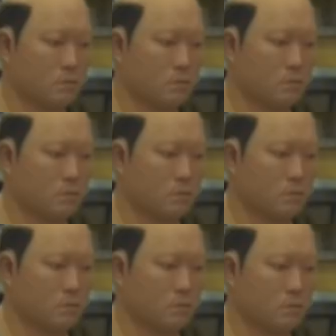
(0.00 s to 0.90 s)

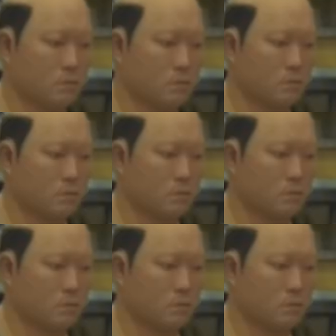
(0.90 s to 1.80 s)

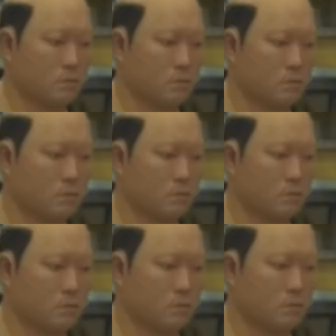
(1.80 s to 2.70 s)

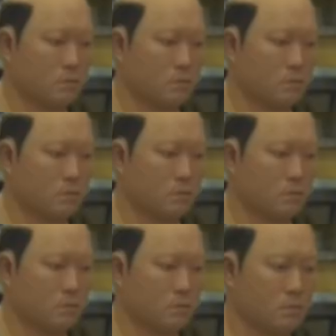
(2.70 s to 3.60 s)

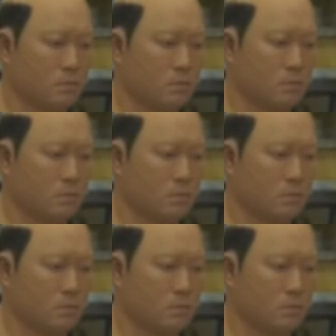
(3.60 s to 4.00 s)
This person isn't speaking.